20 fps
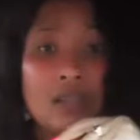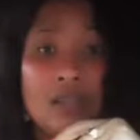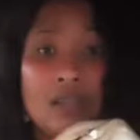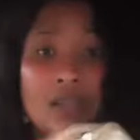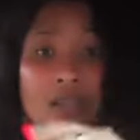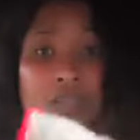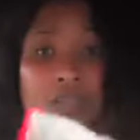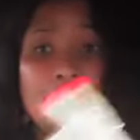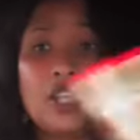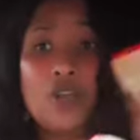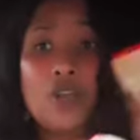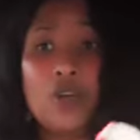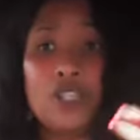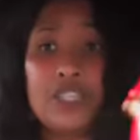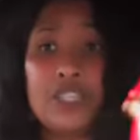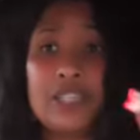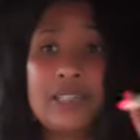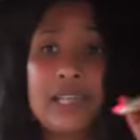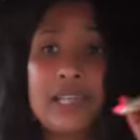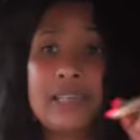you know,
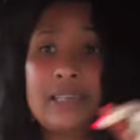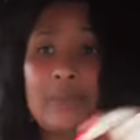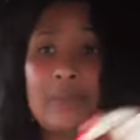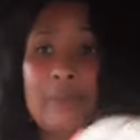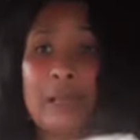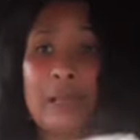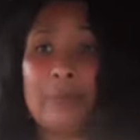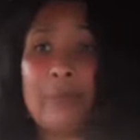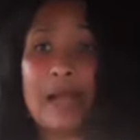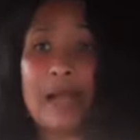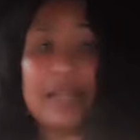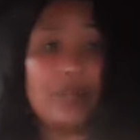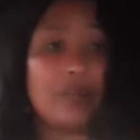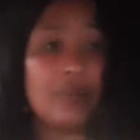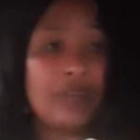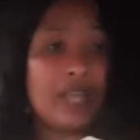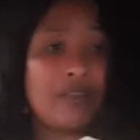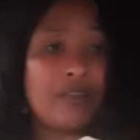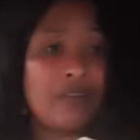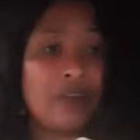she says something bad or
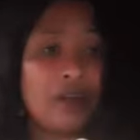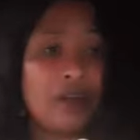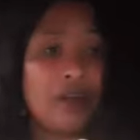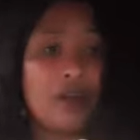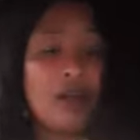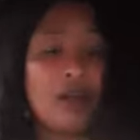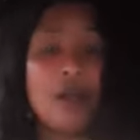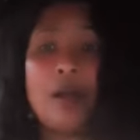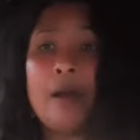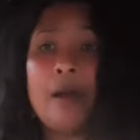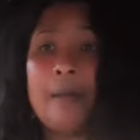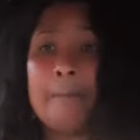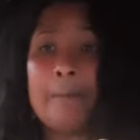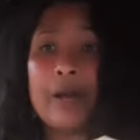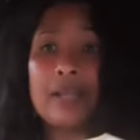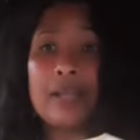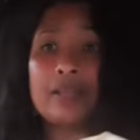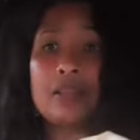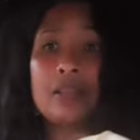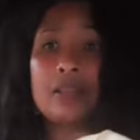whatever.
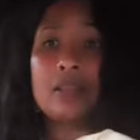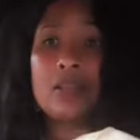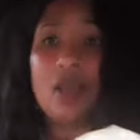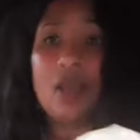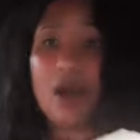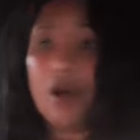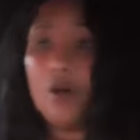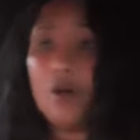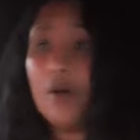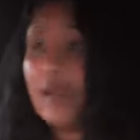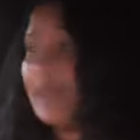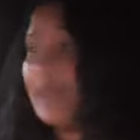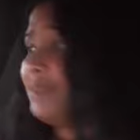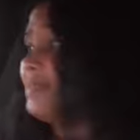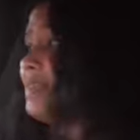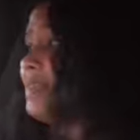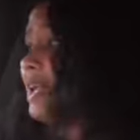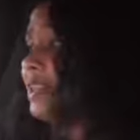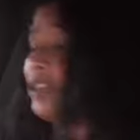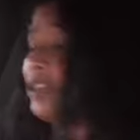But no, it's
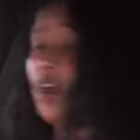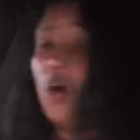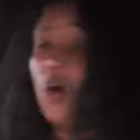not no